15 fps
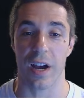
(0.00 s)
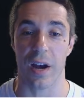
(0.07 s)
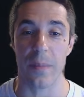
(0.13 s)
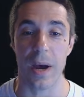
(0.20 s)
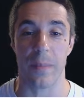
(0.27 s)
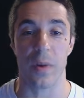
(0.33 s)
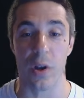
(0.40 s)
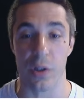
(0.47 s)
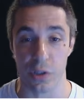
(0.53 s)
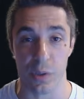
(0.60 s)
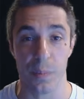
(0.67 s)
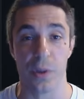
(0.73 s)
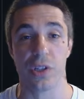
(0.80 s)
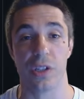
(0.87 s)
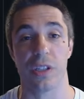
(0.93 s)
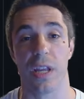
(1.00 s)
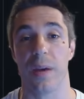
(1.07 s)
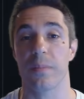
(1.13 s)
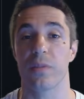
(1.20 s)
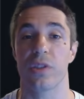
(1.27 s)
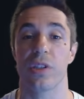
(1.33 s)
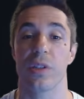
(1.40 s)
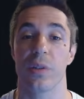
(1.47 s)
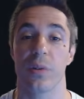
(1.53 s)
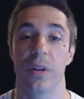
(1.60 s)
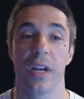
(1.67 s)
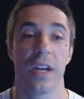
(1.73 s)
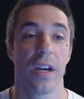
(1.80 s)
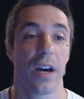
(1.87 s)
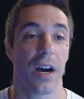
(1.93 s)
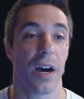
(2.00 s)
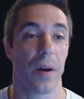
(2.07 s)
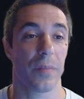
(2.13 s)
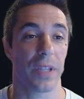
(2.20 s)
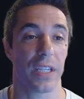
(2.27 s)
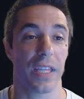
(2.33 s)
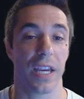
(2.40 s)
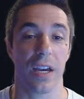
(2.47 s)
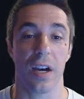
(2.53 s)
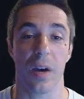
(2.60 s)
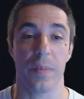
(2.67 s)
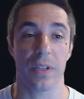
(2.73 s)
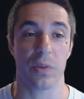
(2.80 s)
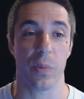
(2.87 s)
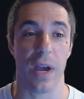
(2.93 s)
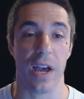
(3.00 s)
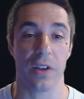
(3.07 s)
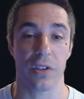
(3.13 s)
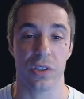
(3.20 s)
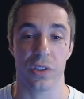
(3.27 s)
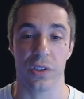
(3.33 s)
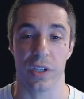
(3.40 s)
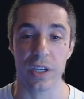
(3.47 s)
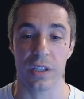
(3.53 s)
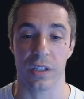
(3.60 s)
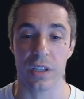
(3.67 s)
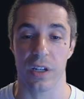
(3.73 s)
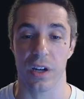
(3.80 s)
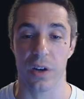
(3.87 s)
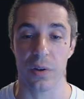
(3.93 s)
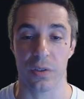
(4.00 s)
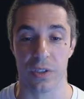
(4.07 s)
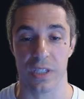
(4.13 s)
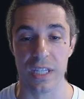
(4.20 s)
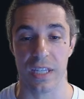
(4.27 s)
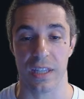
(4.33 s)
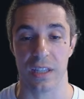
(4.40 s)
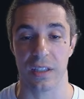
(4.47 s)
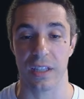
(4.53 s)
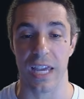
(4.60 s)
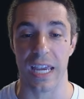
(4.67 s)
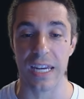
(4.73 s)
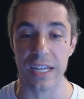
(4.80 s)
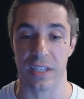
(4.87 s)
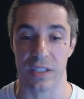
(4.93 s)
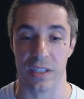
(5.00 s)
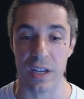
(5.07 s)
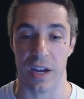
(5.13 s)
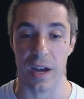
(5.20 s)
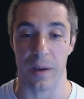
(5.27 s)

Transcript: I'm also pushing them to the GitHub as well, so you can see the latest